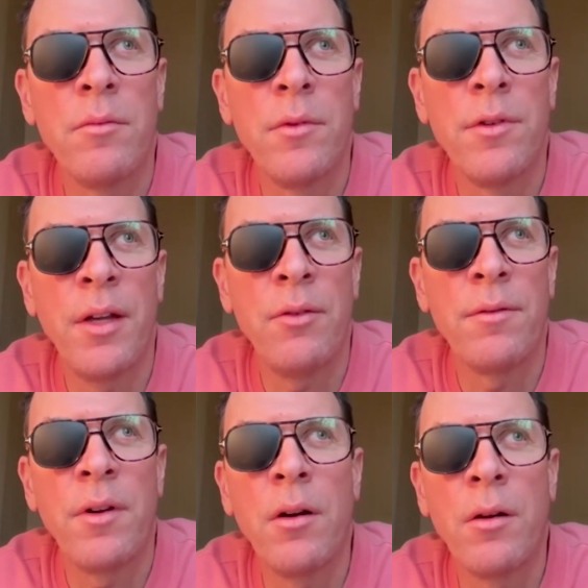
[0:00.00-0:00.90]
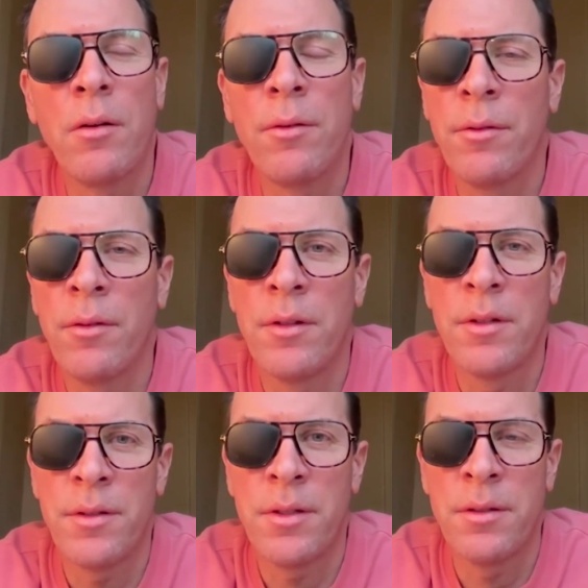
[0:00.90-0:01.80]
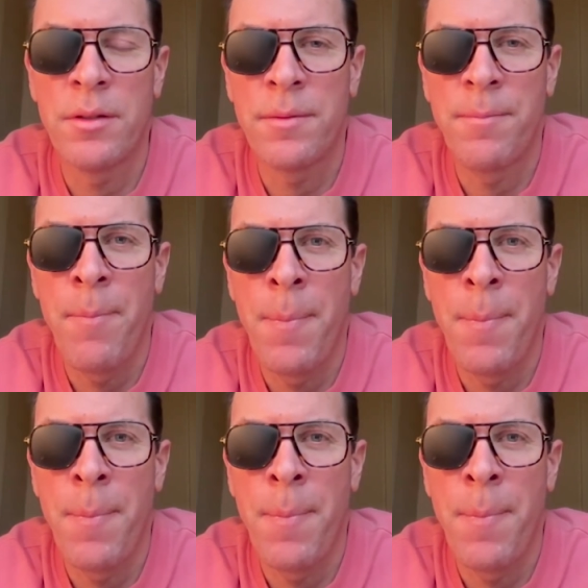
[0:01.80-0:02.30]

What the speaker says: the sound of cars in the distance.